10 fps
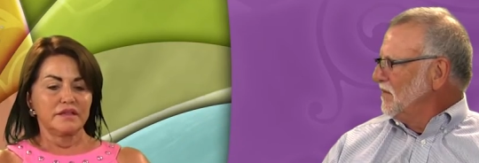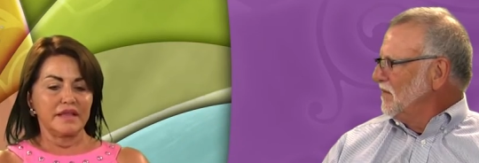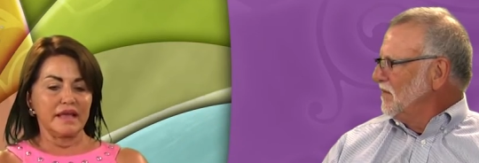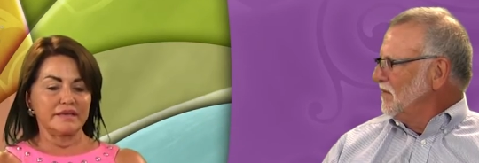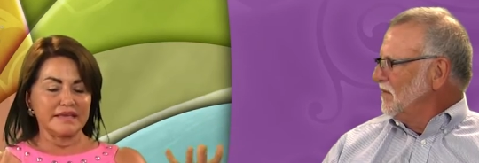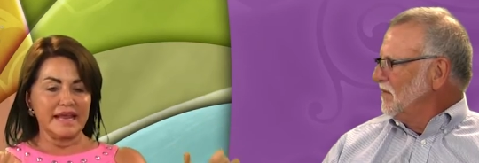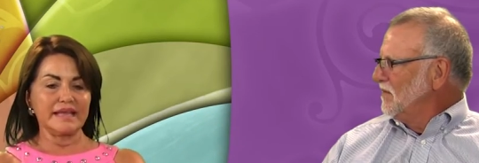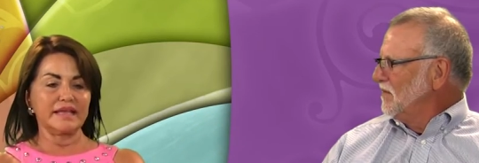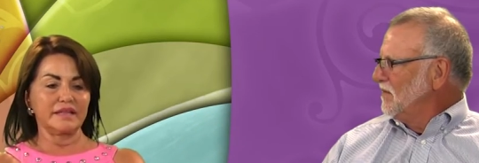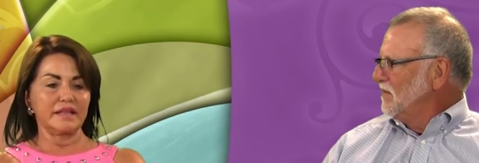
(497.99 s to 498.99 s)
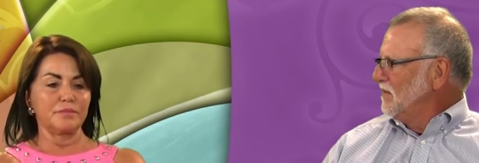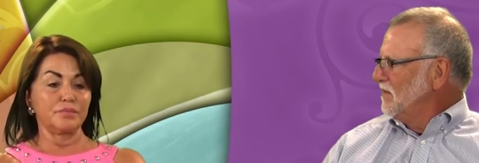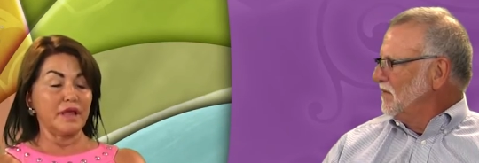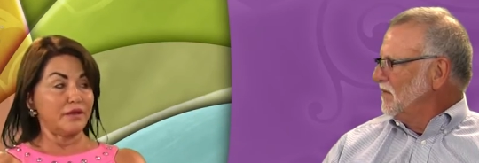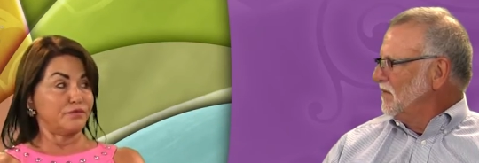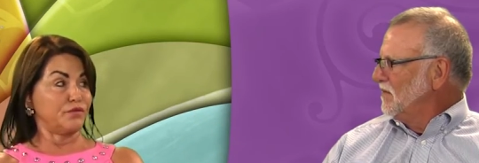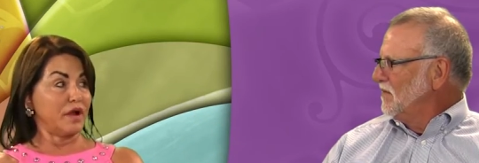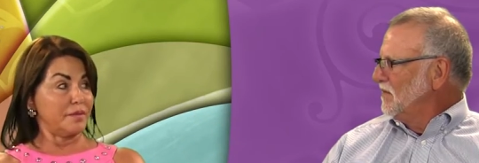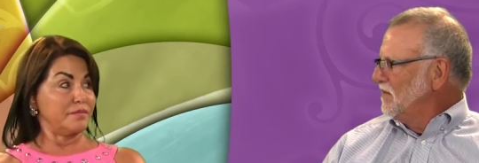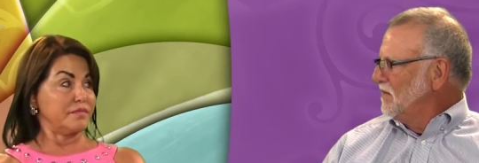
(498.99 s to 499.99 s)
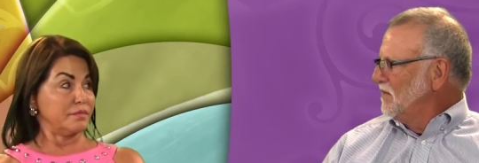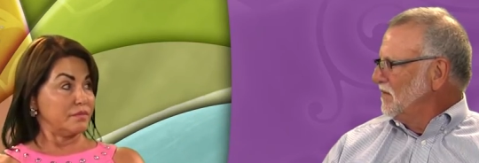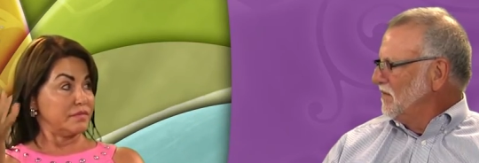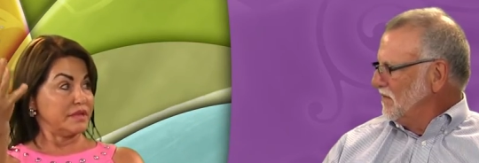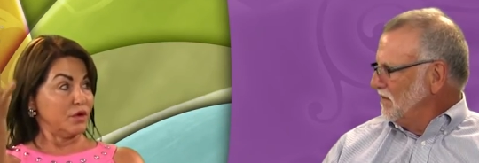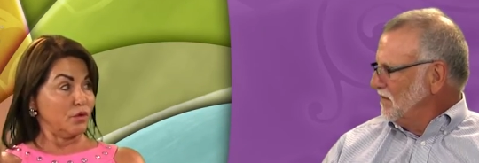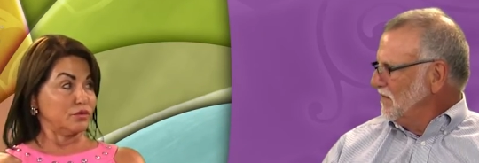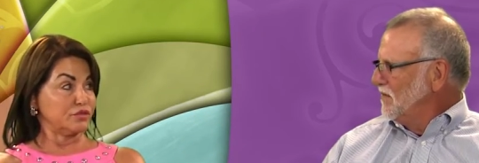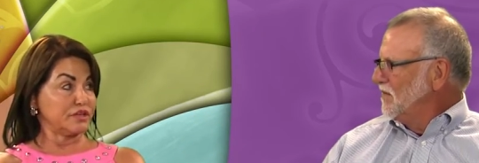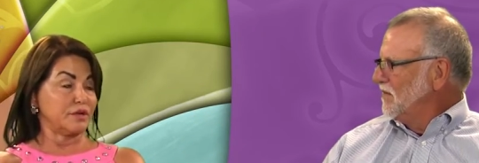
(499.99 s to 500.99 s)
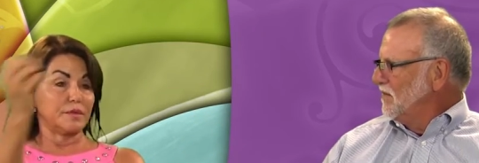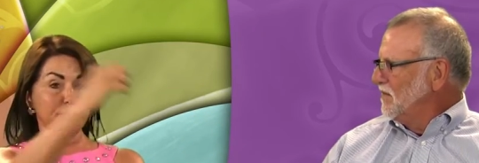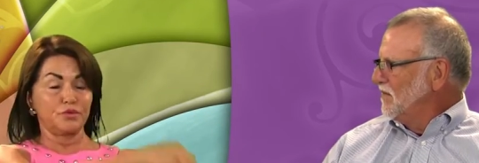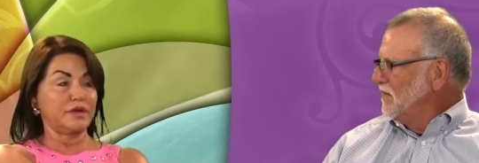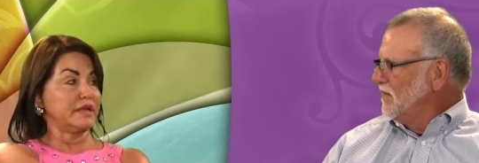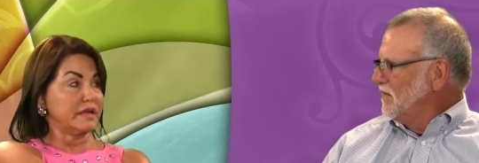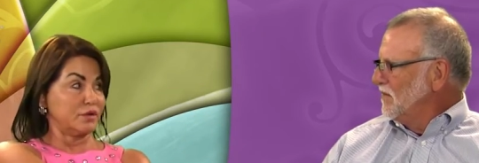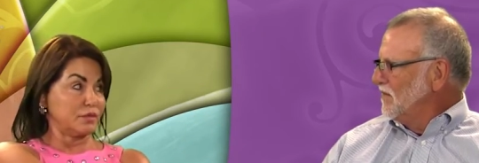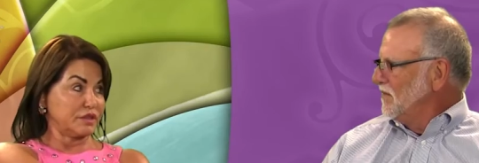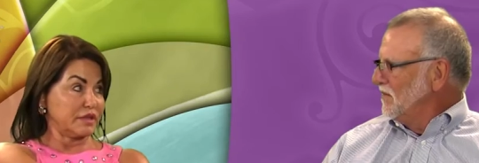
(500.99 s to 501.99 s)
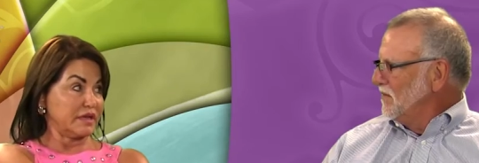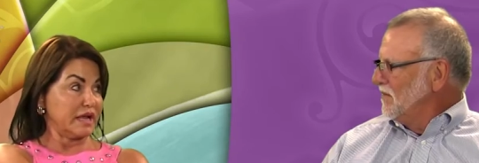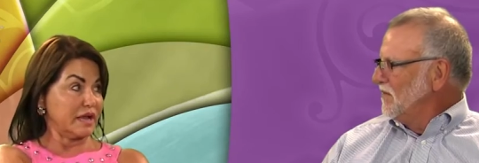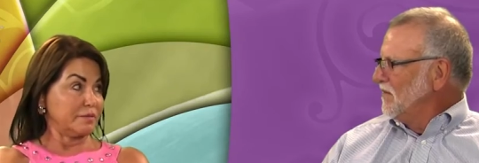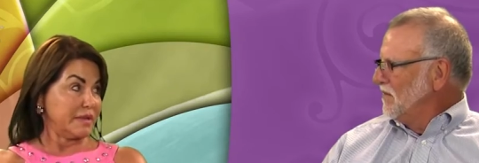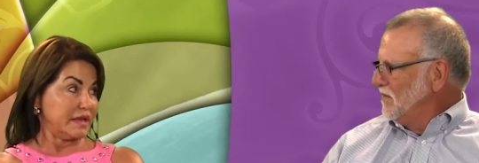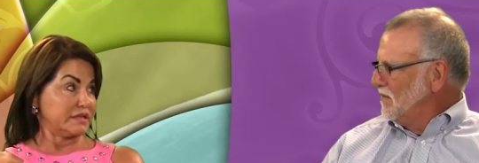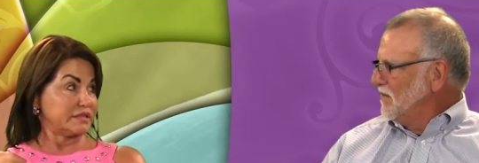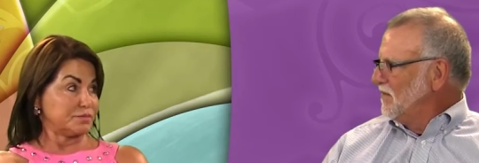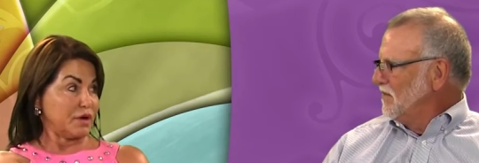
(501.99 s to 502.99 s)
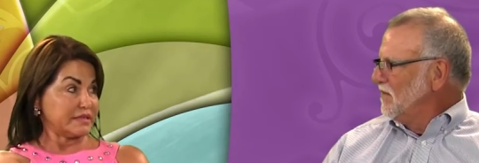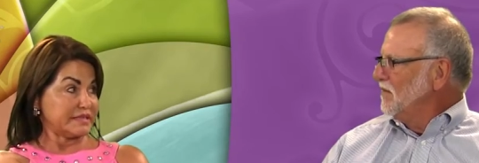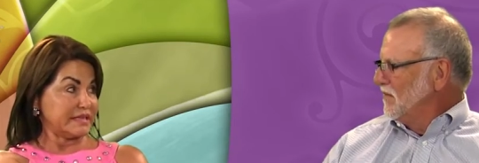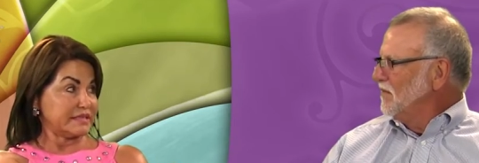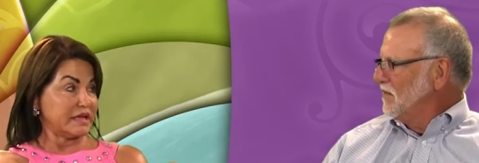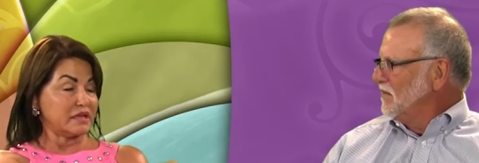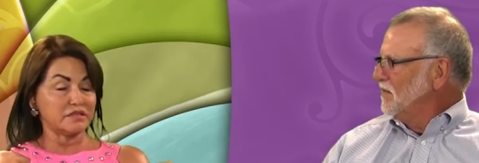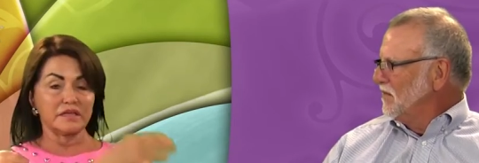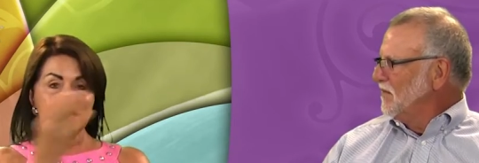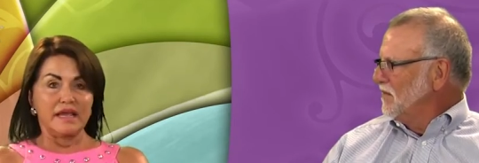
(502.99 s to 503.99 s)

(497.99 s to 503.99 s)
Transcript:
Speaker 1: then taking the blood from the older gentleman, putting it in with the young men's prostate cells,